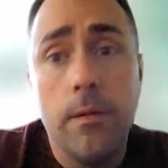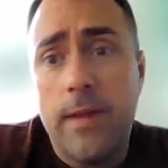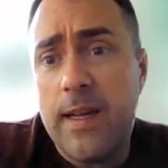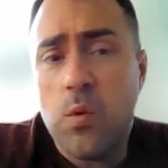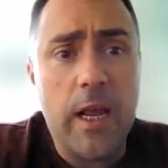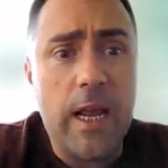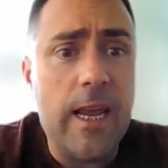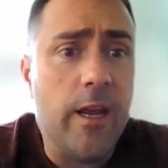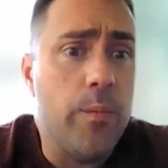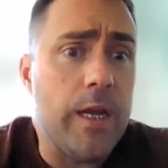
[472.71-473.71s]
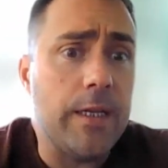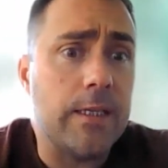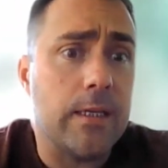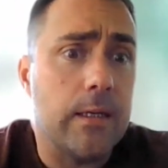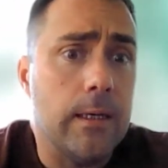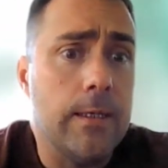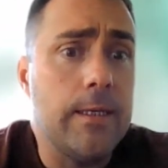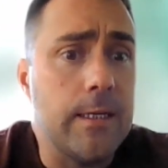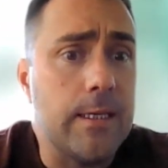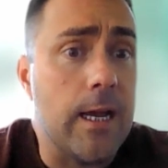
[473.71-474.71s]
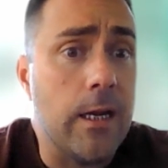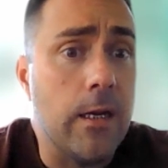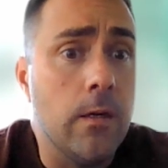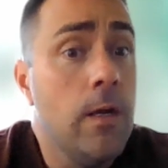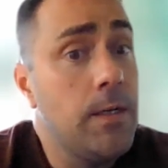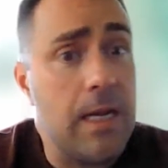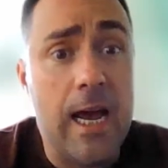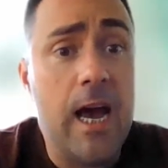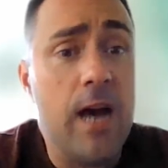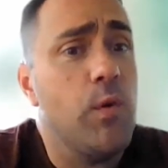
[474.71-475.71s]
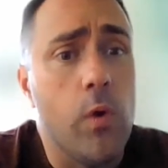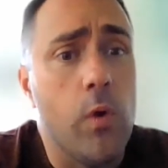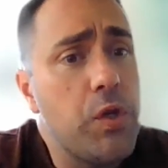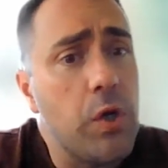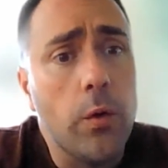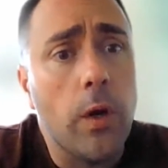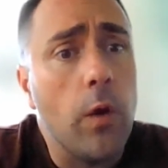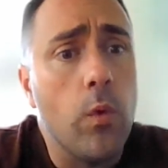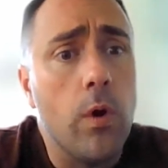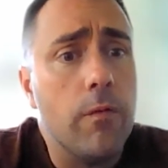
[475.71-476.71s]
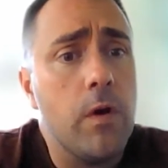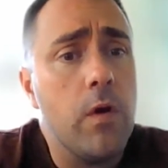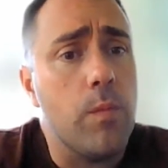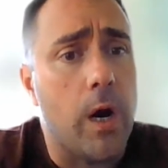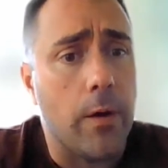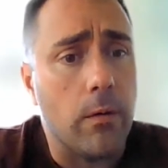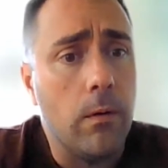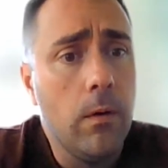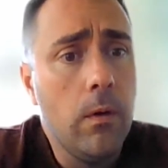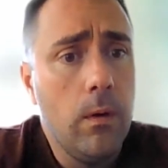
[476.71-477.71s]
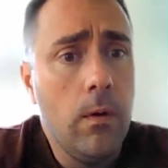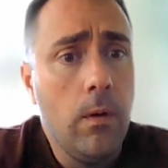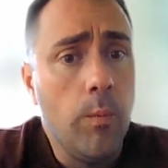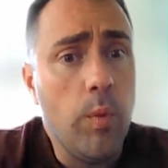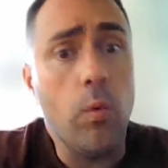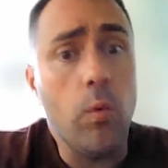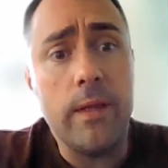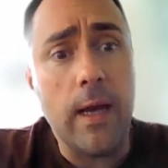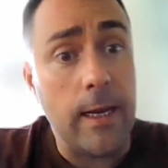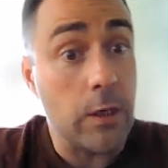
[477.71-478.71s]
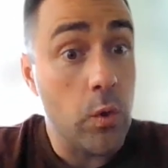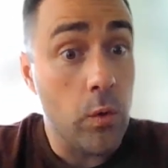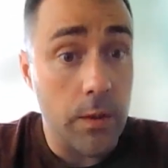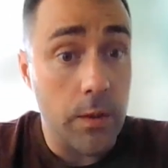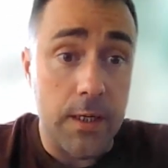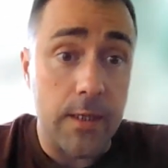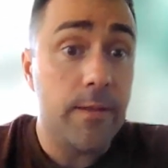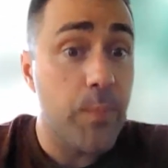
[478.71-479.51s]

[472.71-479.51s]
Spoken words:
That's what animates a desire to have a one token, one vote model. But what that ignores is the